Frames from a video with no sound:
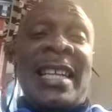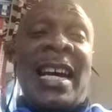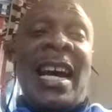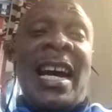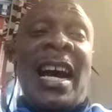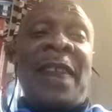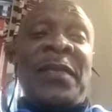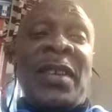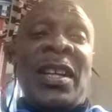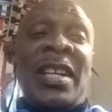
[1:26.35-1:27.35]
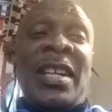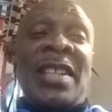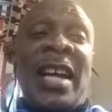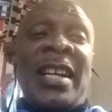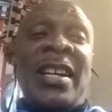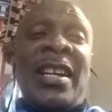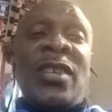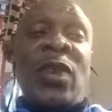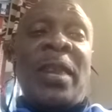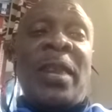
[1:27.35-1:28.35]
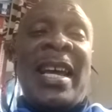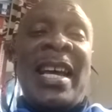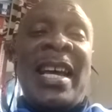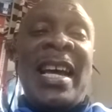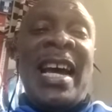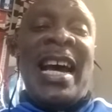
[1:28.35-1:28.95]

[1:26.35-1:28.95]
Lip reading: after there's going to be a